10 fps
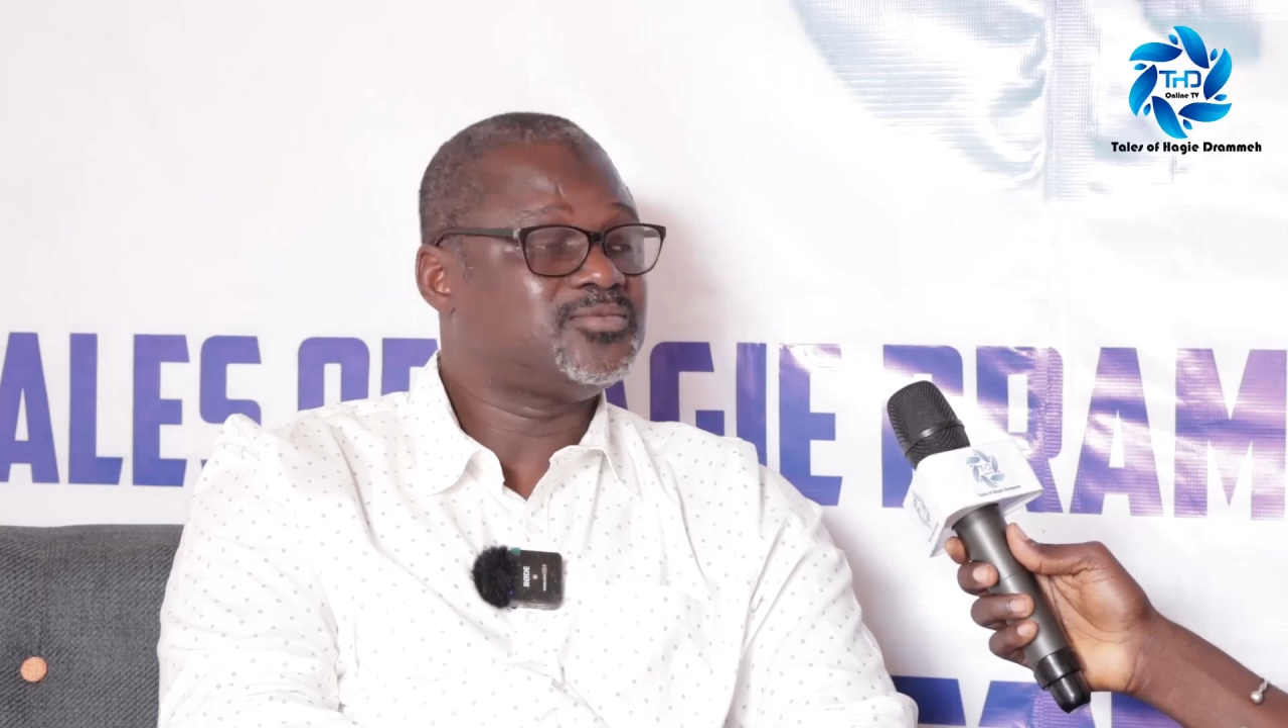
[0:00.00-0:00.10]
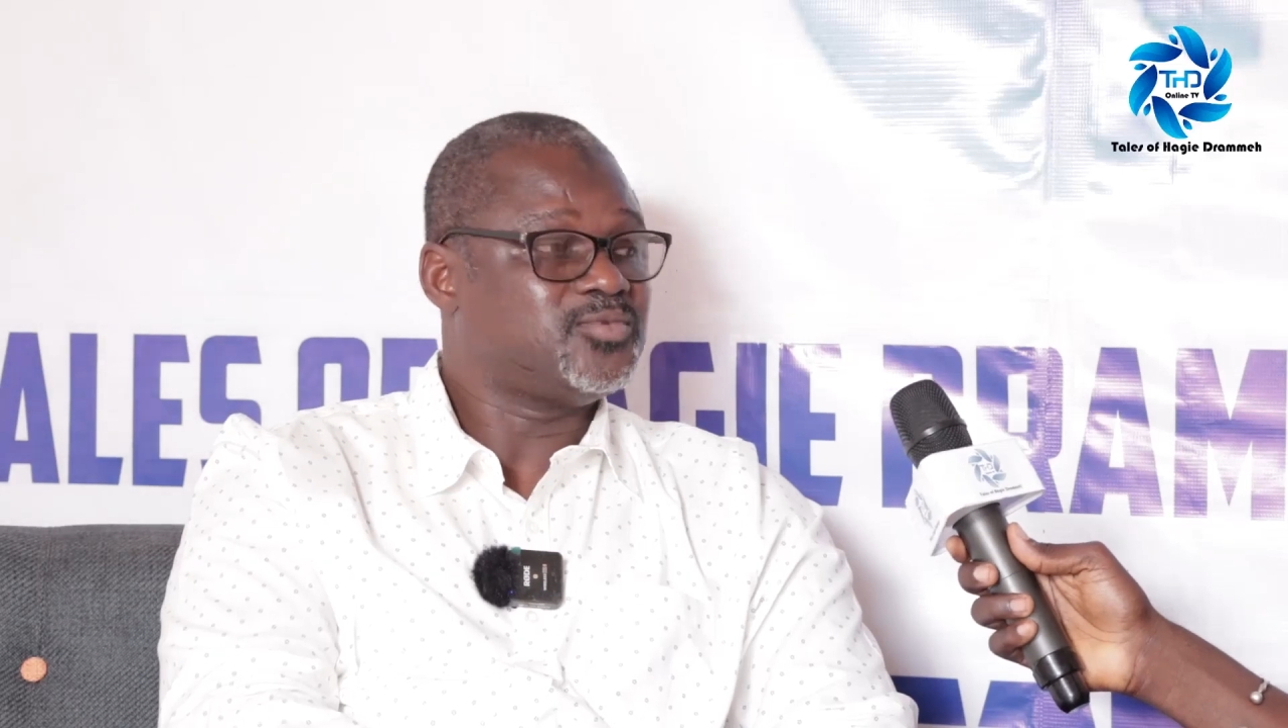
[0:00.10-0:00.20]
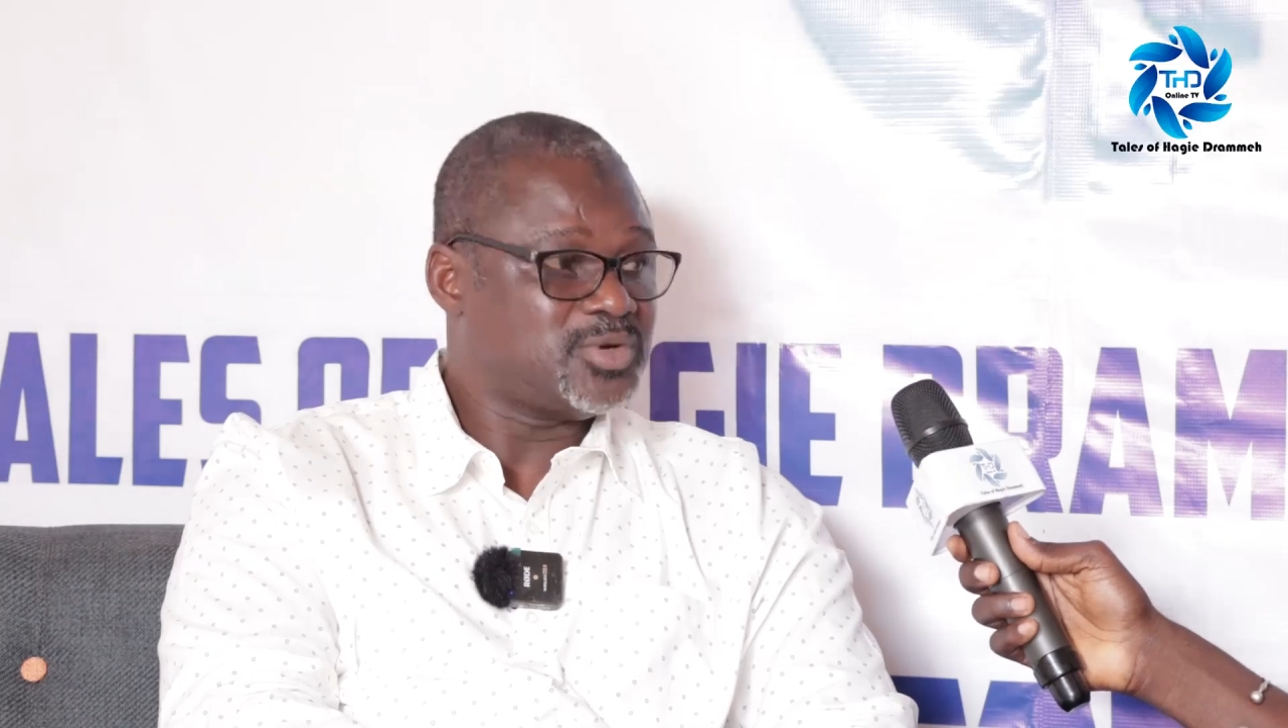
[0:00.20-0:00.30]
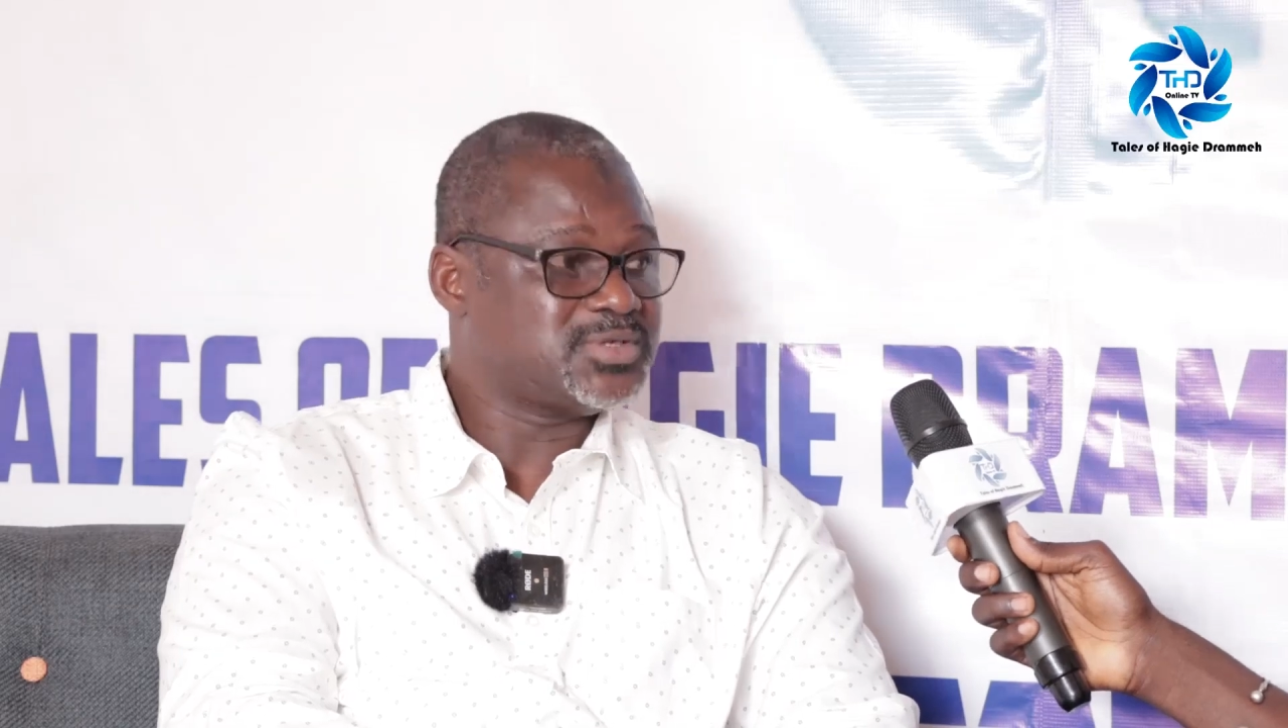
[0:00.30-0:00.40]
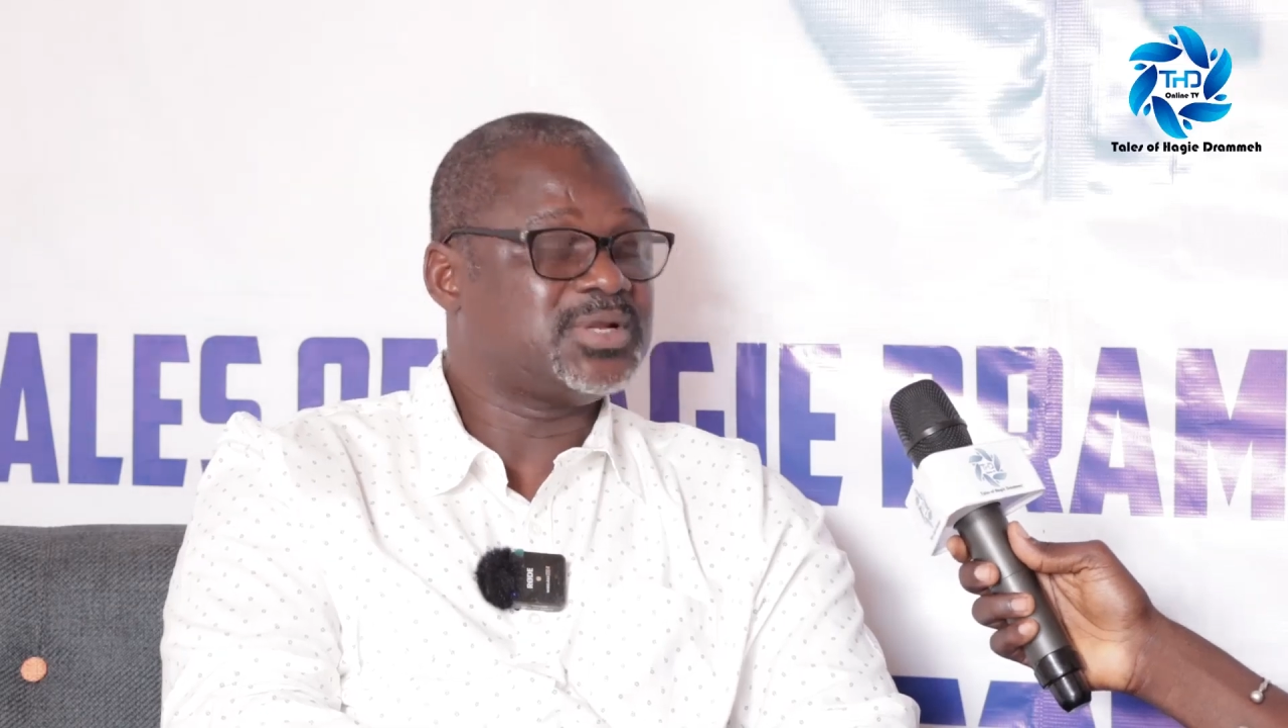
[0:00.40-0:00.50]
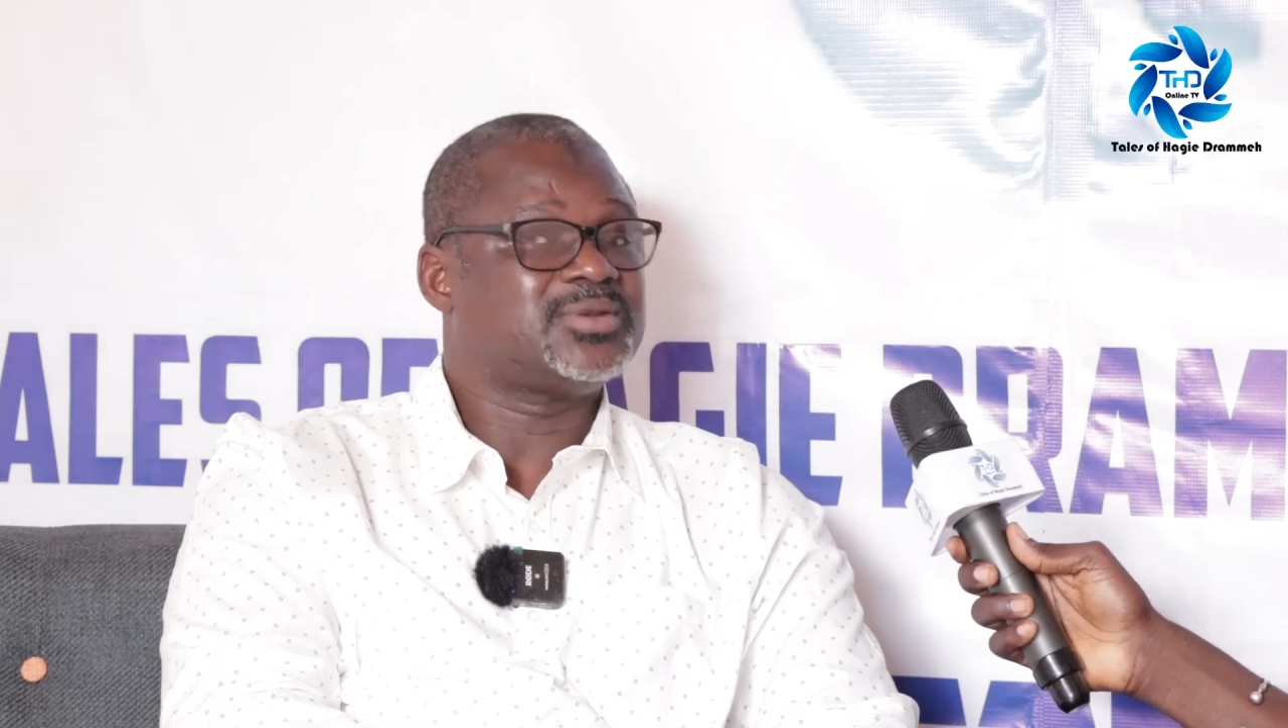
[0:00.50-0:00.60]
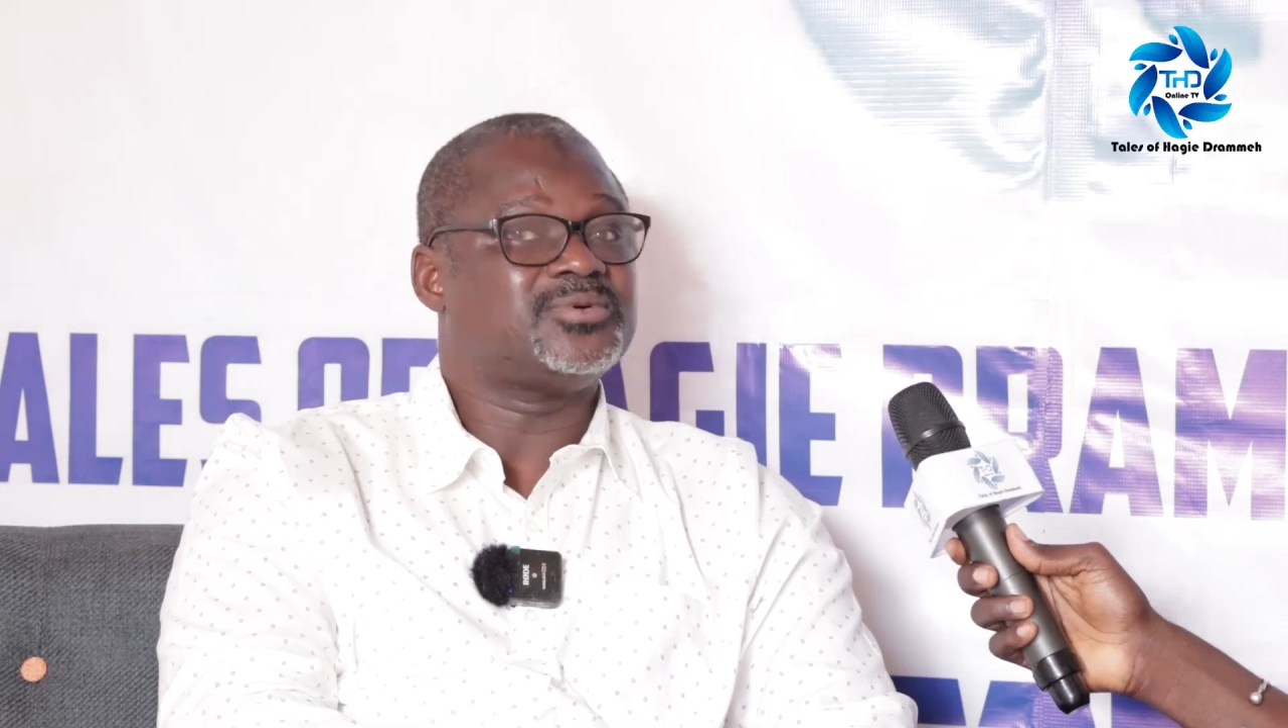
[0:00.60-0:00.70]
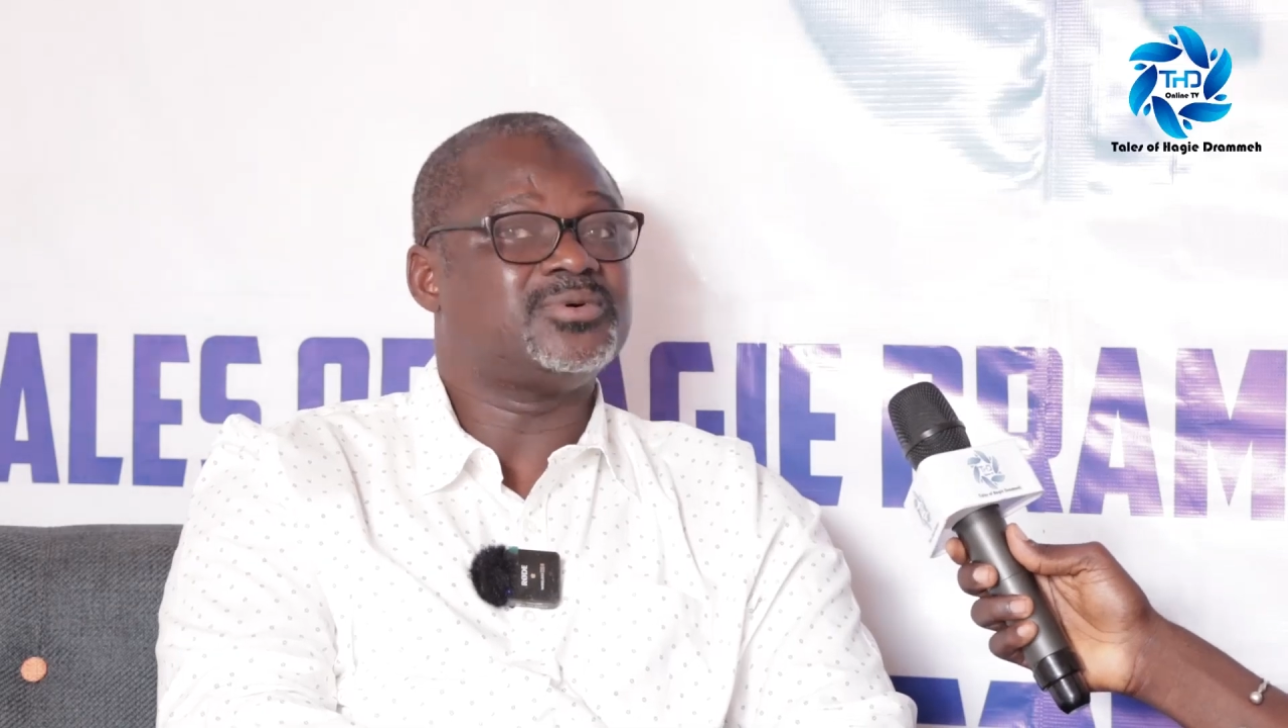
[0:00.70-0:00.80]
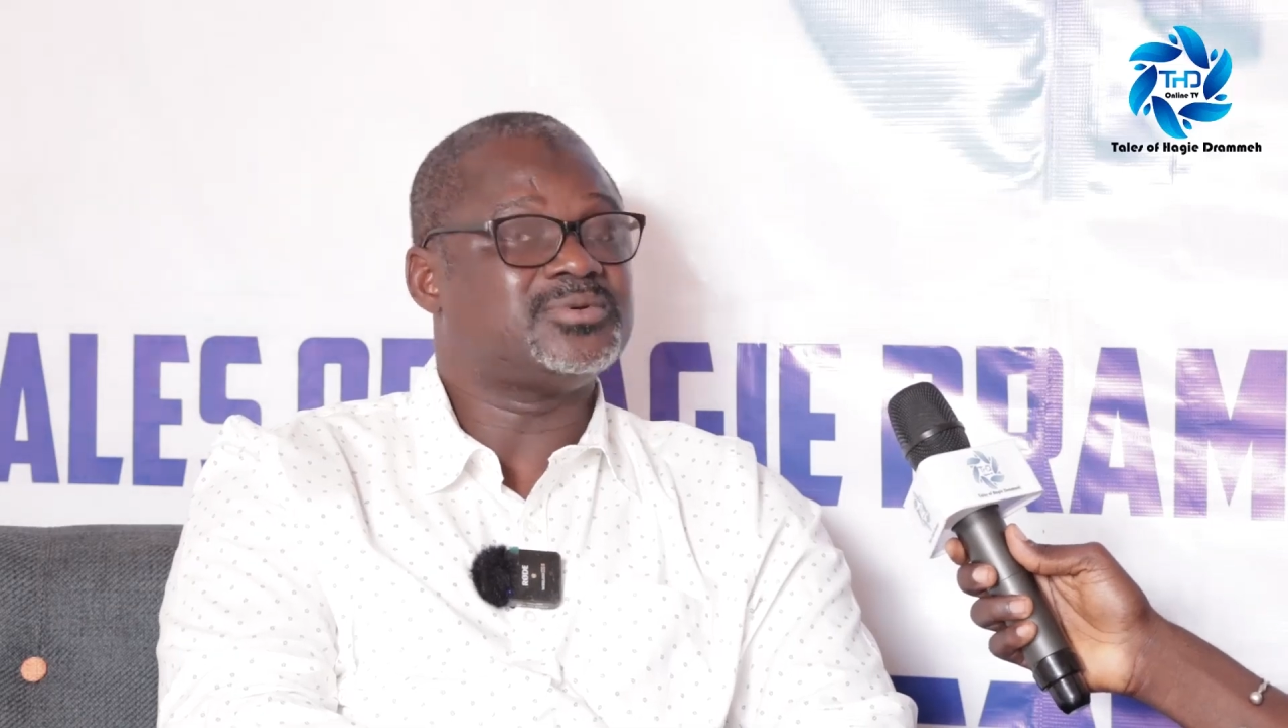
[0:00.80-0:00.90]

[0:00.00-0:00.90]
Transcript: towards that to go